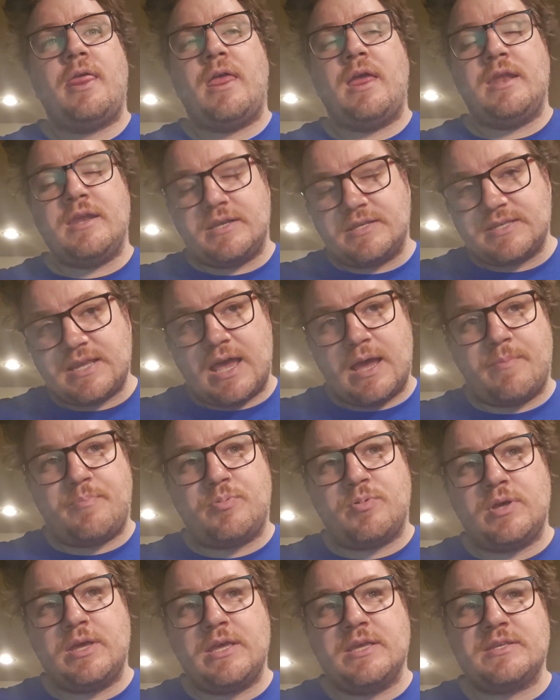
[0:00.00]
An
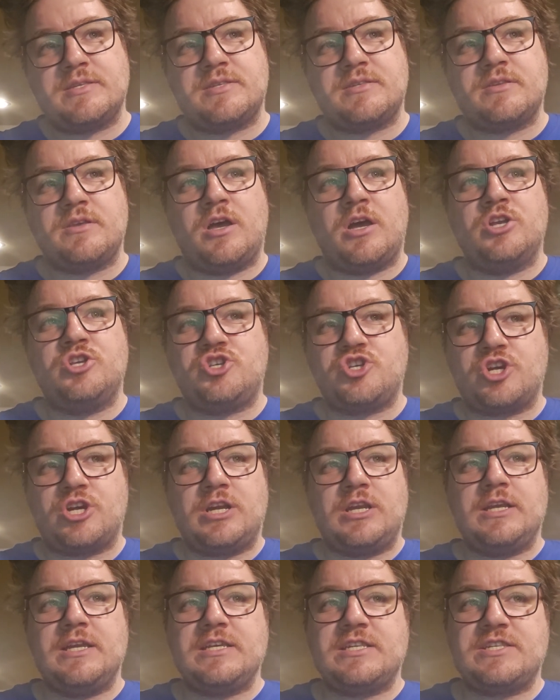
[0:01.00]
example is a
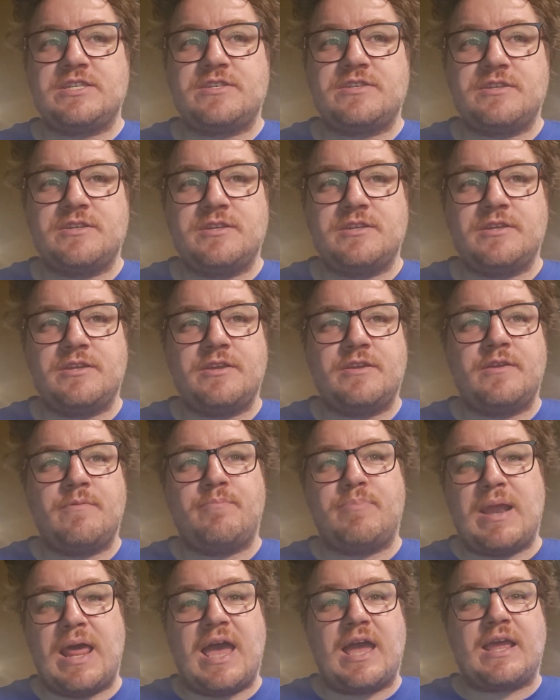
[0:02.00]
journalist,
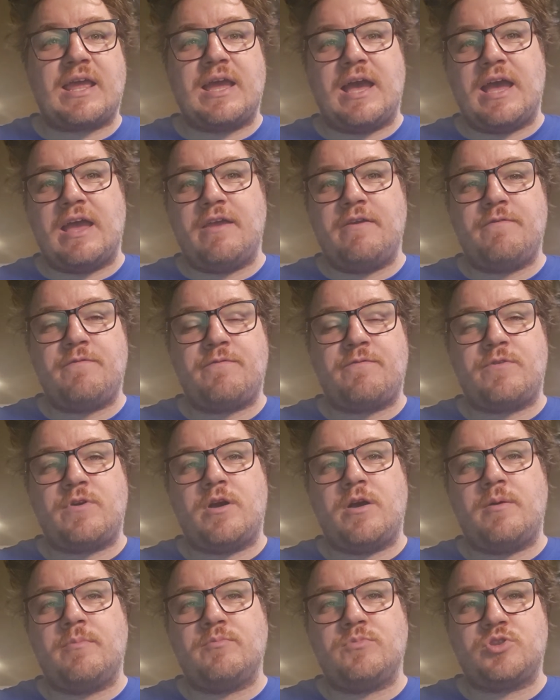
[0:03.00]
black guy
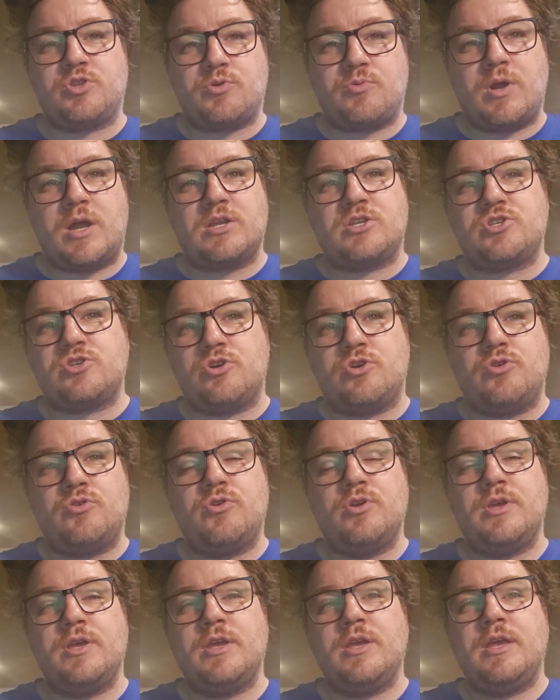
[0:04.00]
from Toronto,
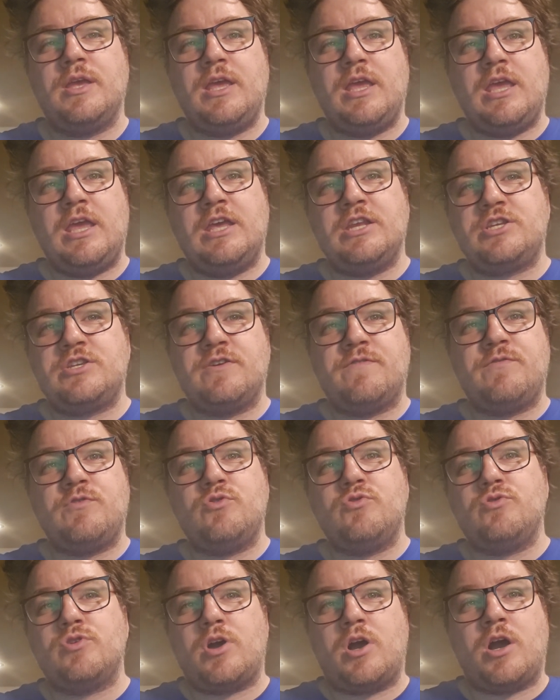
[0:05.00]

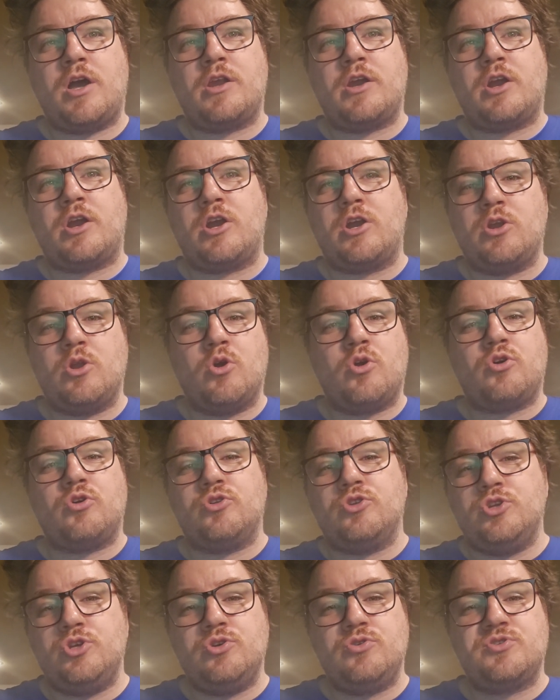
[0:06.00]
interviewed on our local
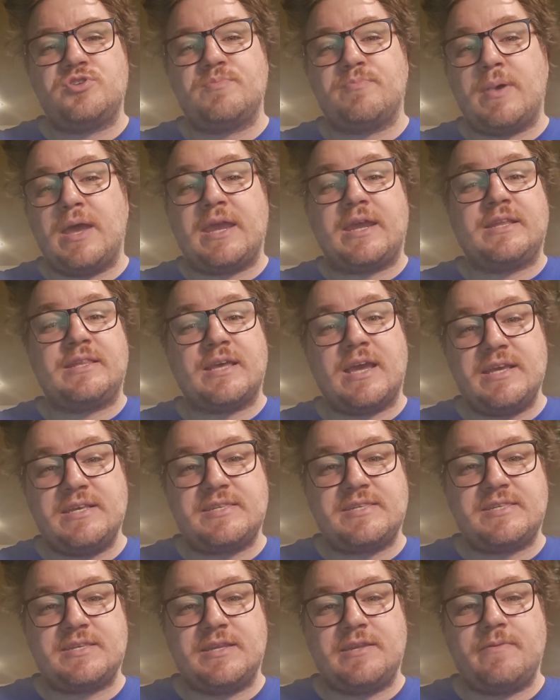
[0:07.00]
news, Mike
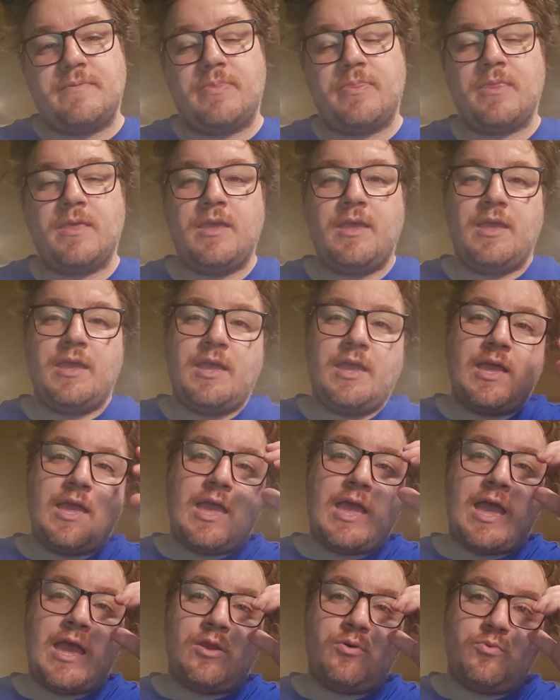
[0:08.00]
Tyson,
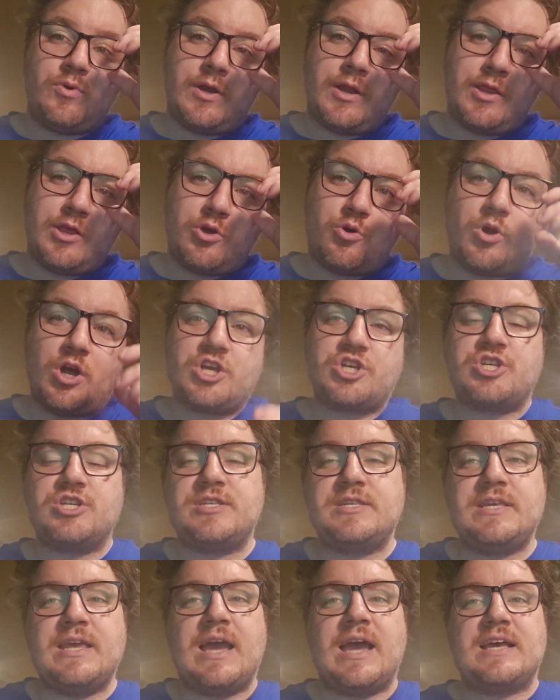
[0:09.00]
and one of the
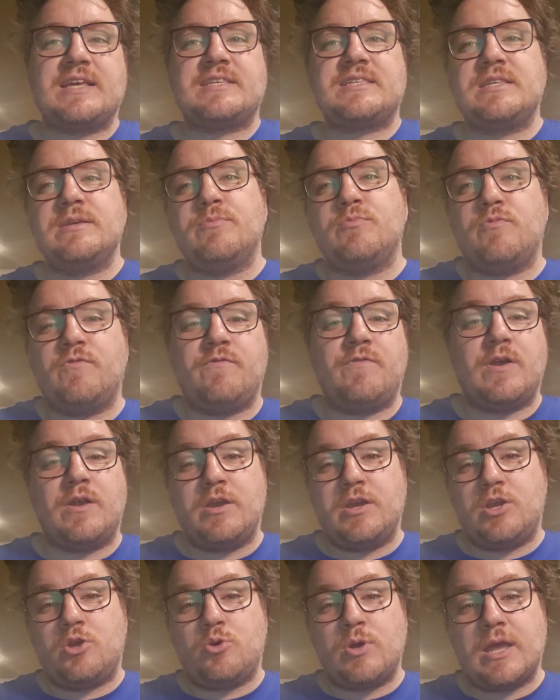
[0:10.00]
questions he asked him
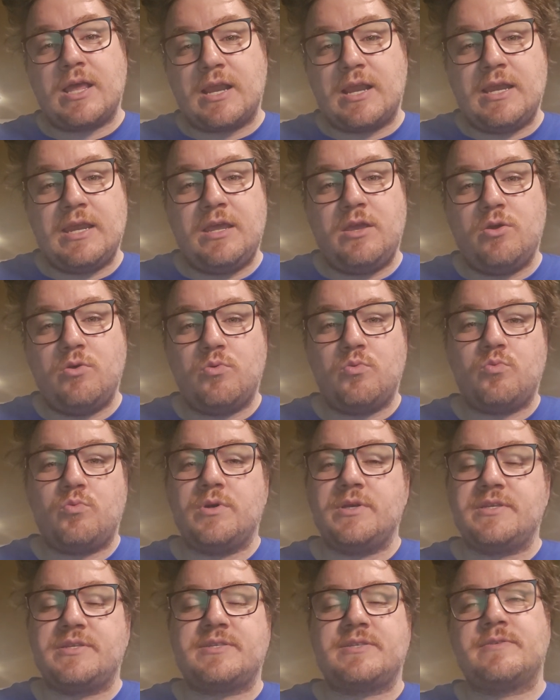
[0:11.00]
very quickly
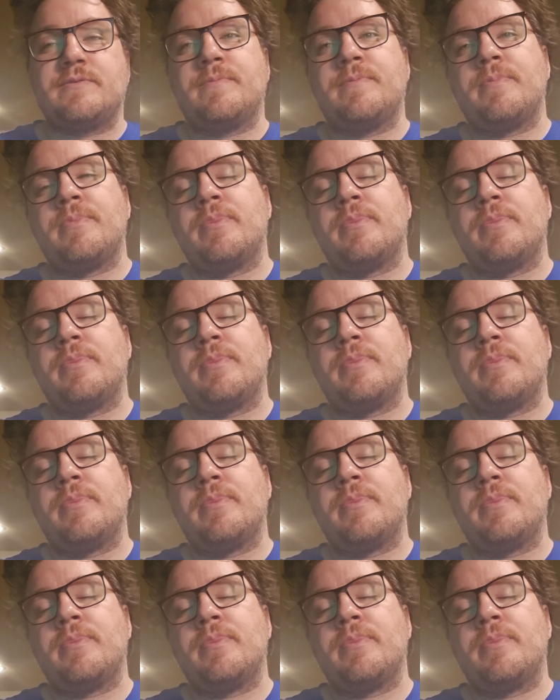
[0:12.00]
was,